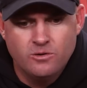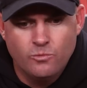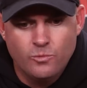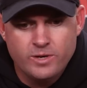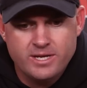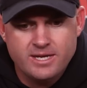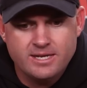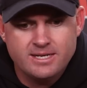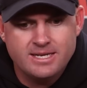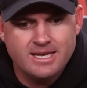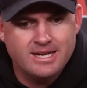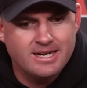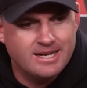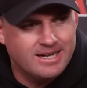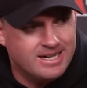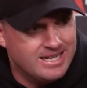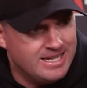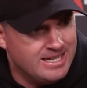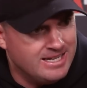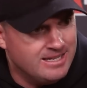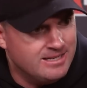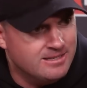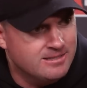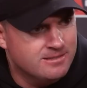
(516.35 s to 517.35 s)
we could get a
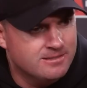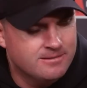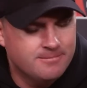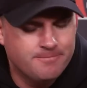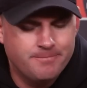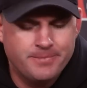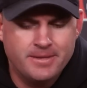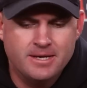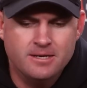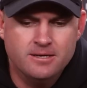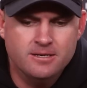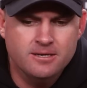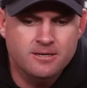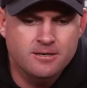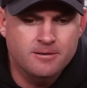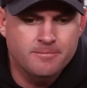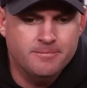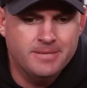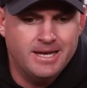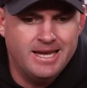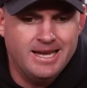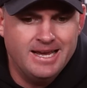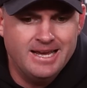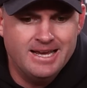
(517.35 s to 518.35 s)
lead
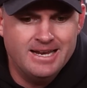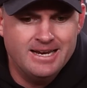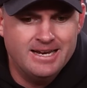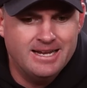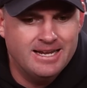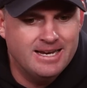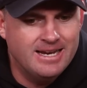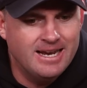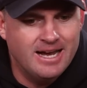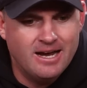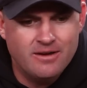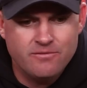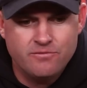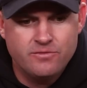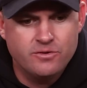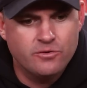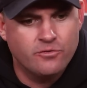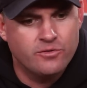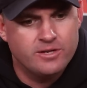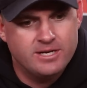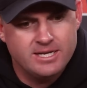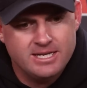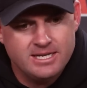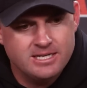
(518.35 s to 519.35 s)
and not
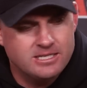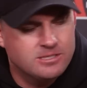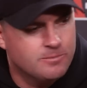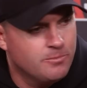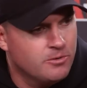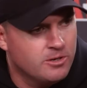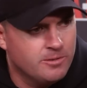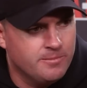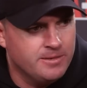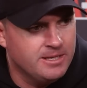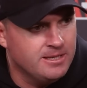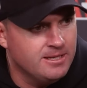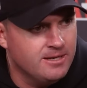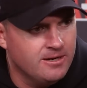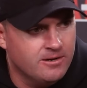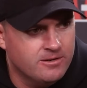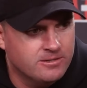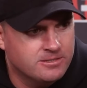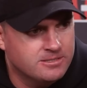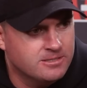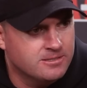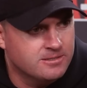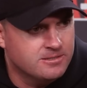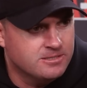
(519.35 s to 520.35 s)
feel the need to put him in
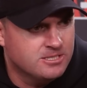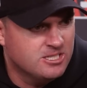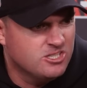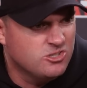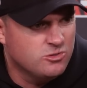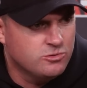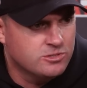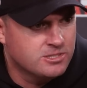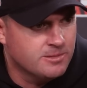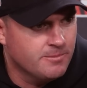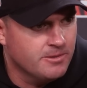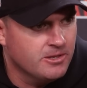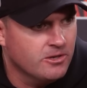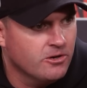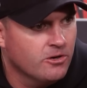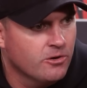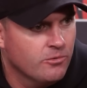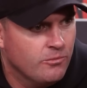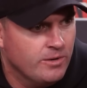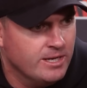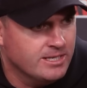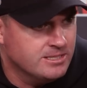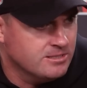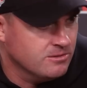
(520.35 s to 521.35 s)
there to do some of the low
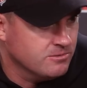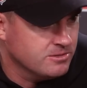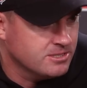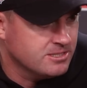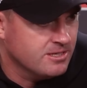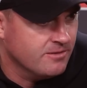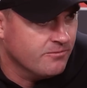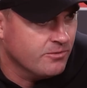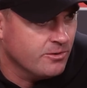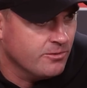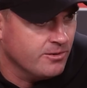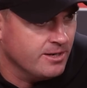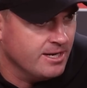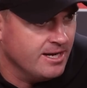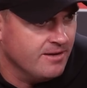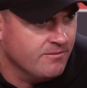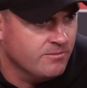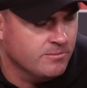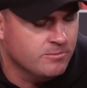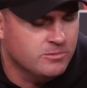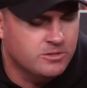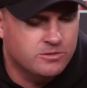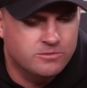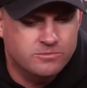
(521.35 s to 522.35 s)
red zone stuff we were going to
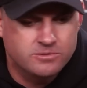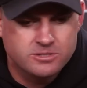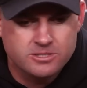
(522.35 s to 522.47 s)
have him do.